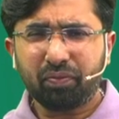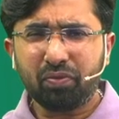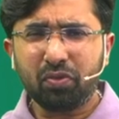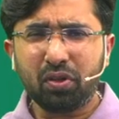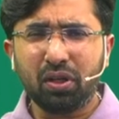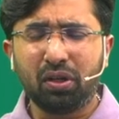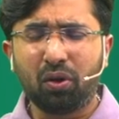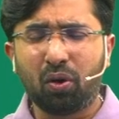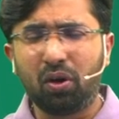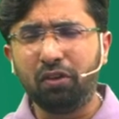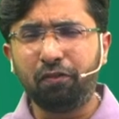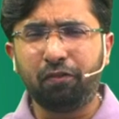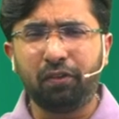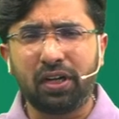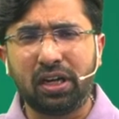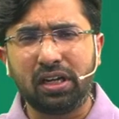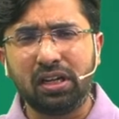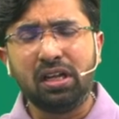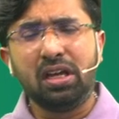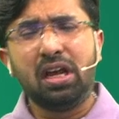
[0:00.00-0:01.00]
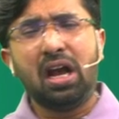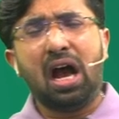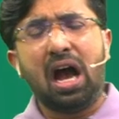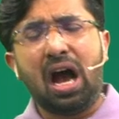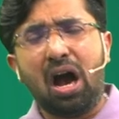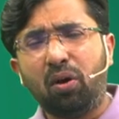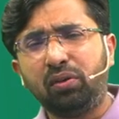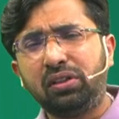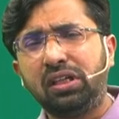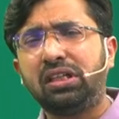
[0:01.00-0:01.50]
confident how
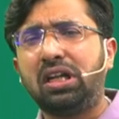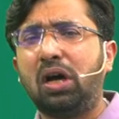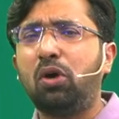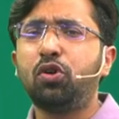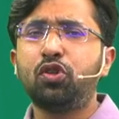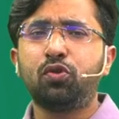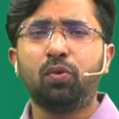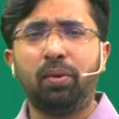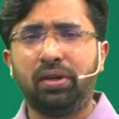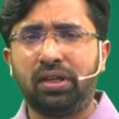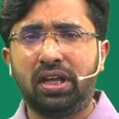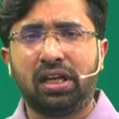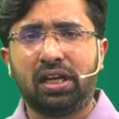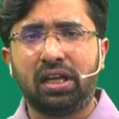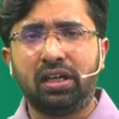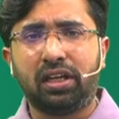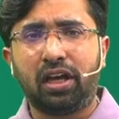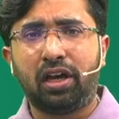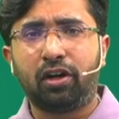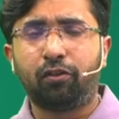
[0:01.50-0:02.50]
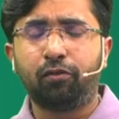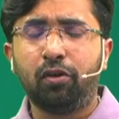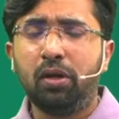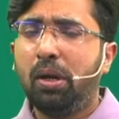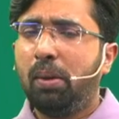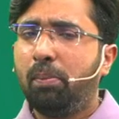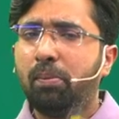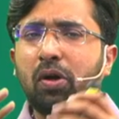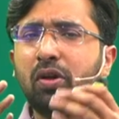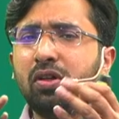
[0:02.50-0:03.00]
the doubts will be taken care of,
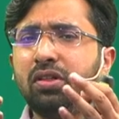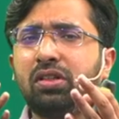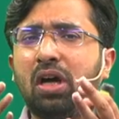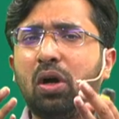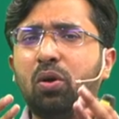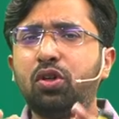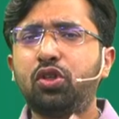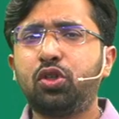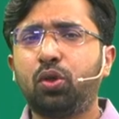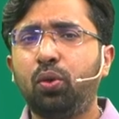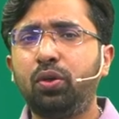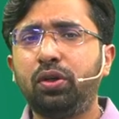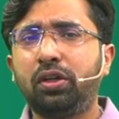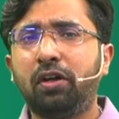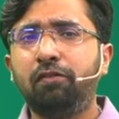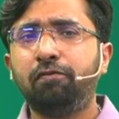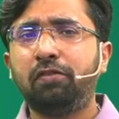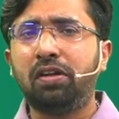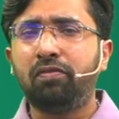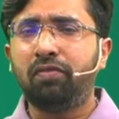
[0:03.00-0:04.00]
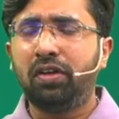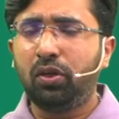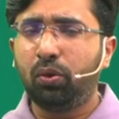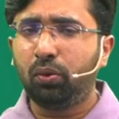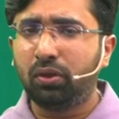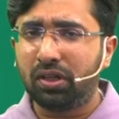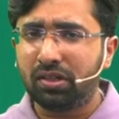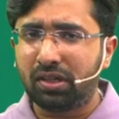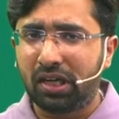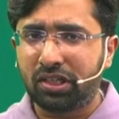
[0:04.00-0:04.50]
because doubts don't come when we do the
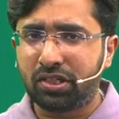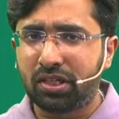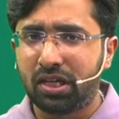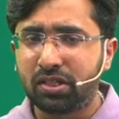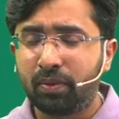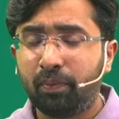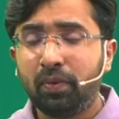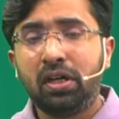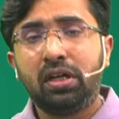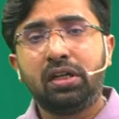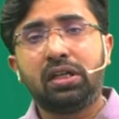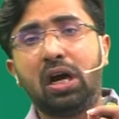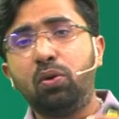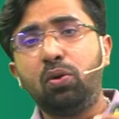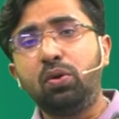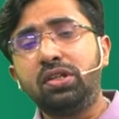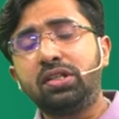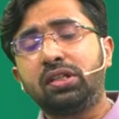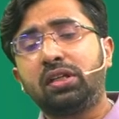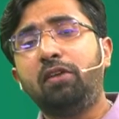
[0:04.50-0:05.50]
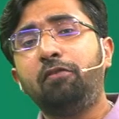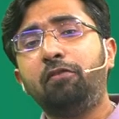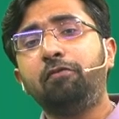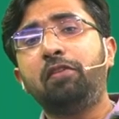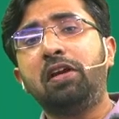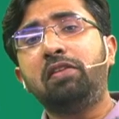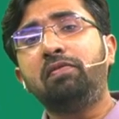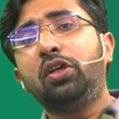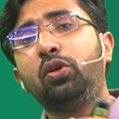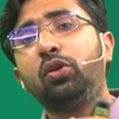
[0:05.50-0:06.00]
lectures. Doubts come when we
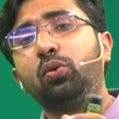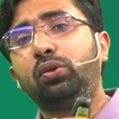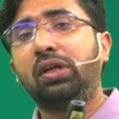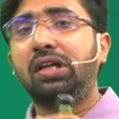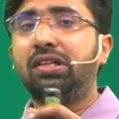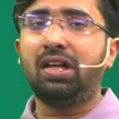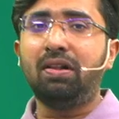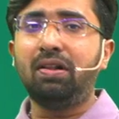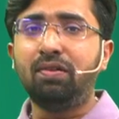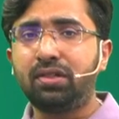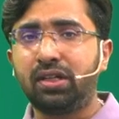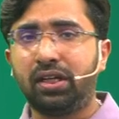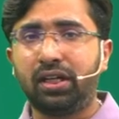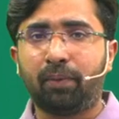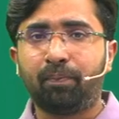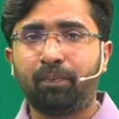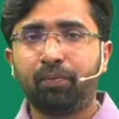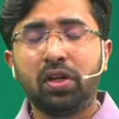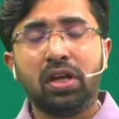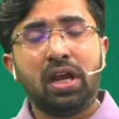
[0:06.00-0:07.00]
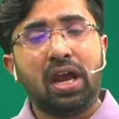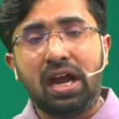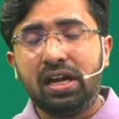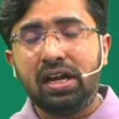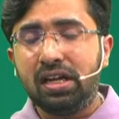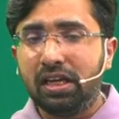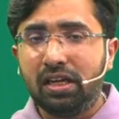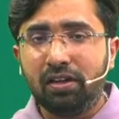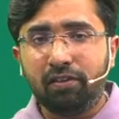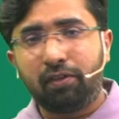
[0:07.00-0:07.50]
do the self-study,
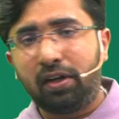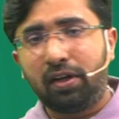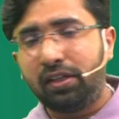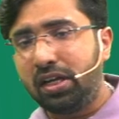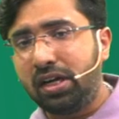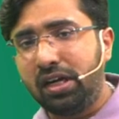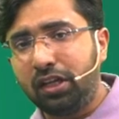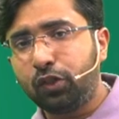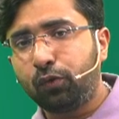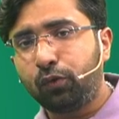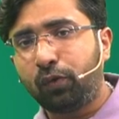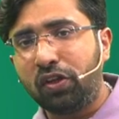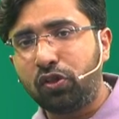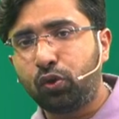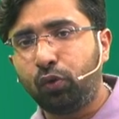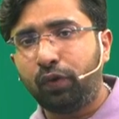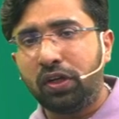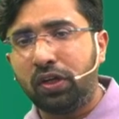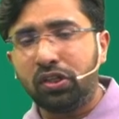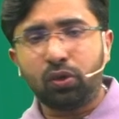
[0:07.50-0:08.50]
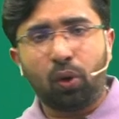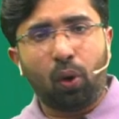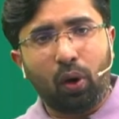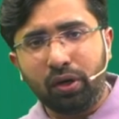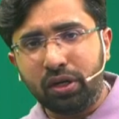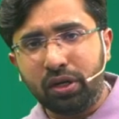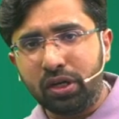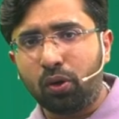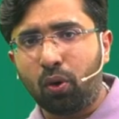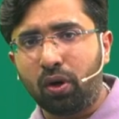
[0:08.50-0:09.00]
and whether it is face-to-face or
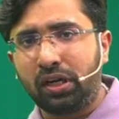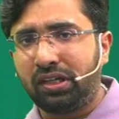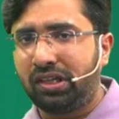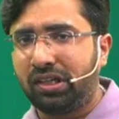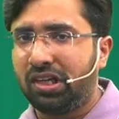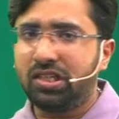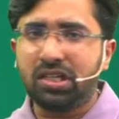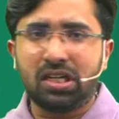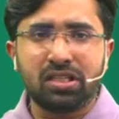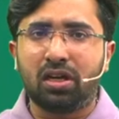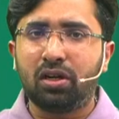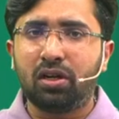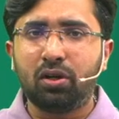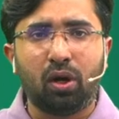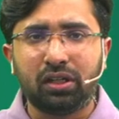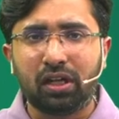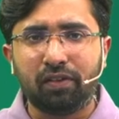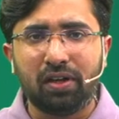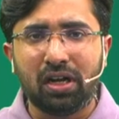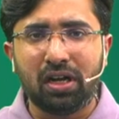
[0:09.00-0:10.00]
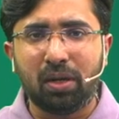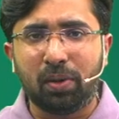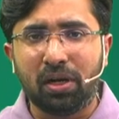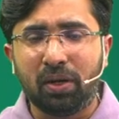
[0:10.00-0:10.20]
recorded, teachers are not available.